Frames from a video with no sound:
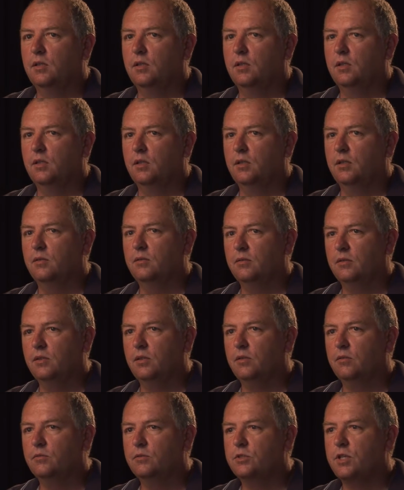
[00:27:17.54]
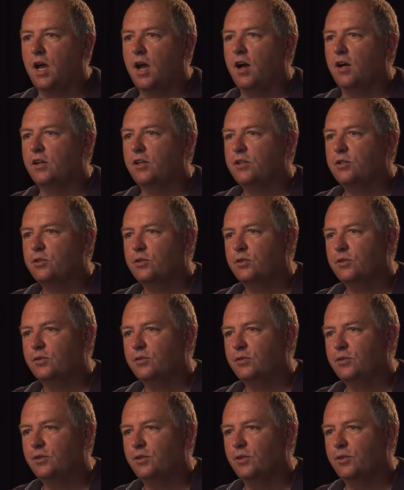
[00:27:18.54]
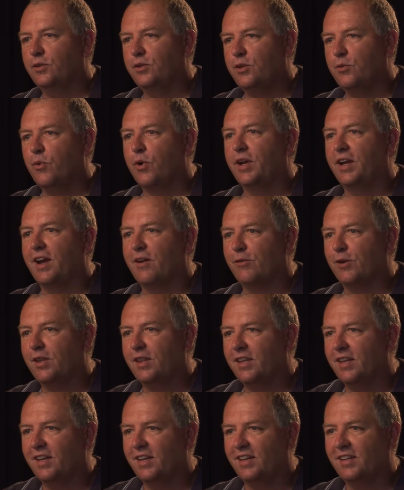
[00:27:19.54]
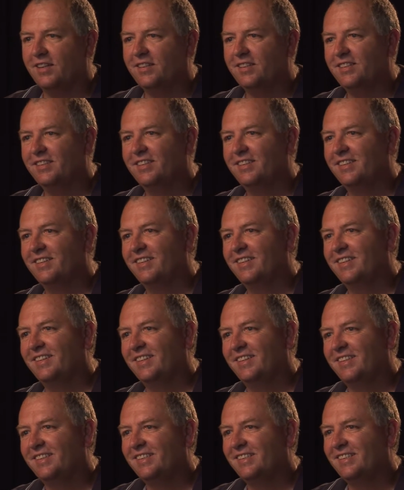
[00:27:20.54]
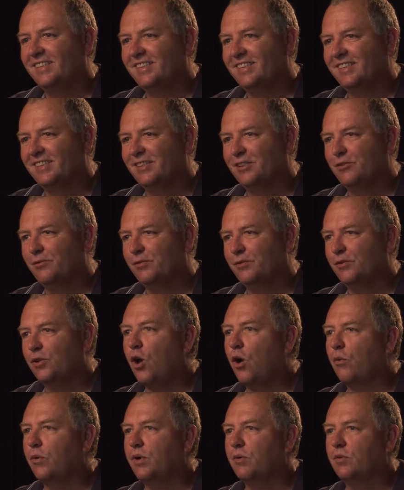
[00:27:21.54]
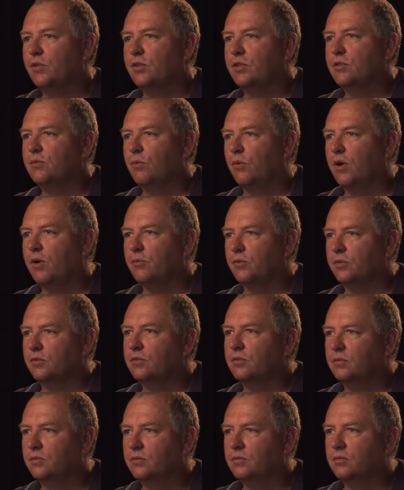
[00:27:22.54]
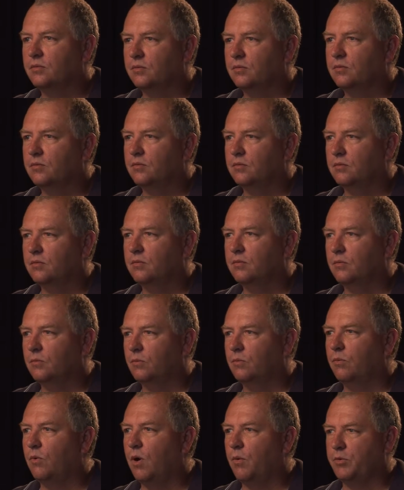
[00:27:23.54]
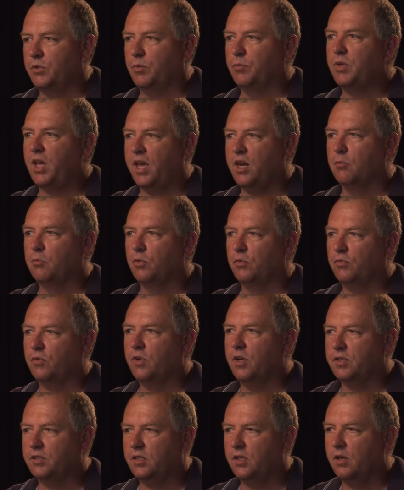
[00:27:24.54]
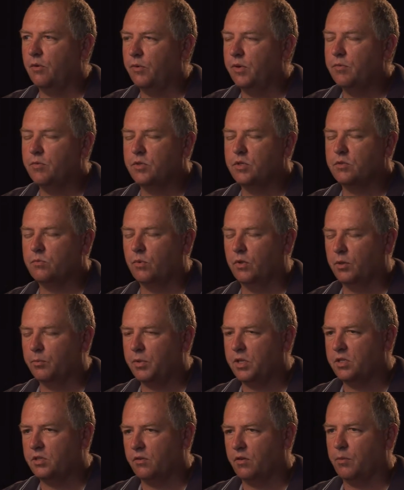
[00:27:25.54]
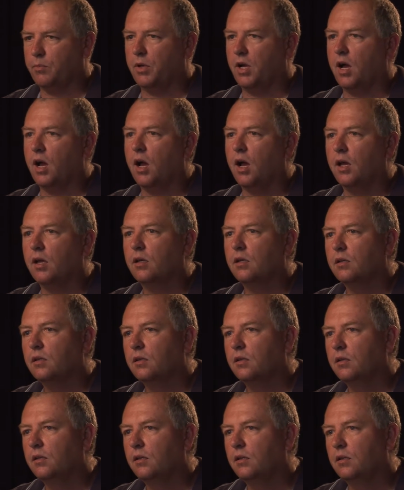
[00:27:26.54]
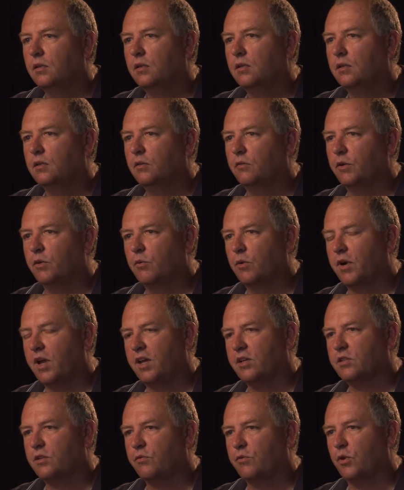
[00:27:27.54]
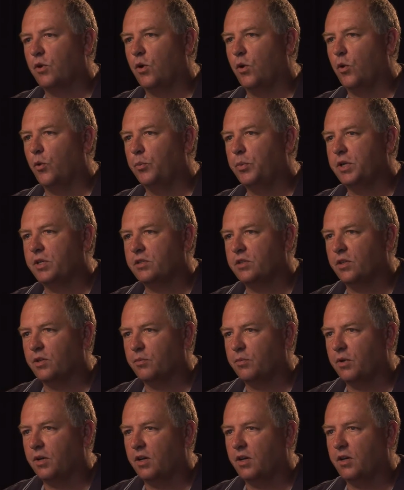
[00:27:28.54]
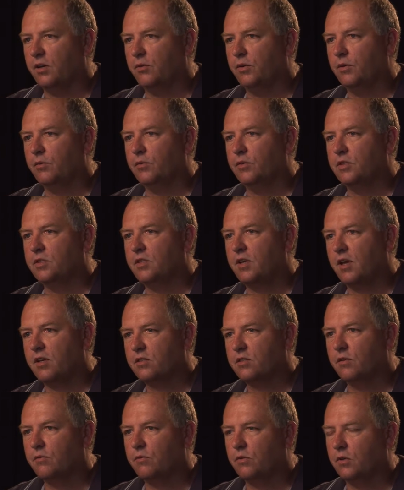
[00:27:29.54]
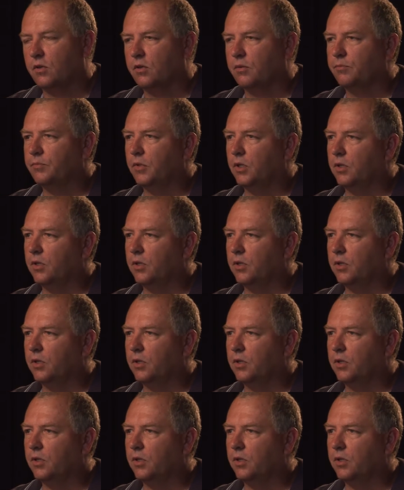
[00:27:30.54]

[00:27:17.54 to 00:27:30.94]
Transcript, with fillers: you know, childish, you know, you want everything. No, we were just what was obtainable for us to get. We would just want a piece of the pie. And we weren't asking for the whole piece of the pie. We were just asking for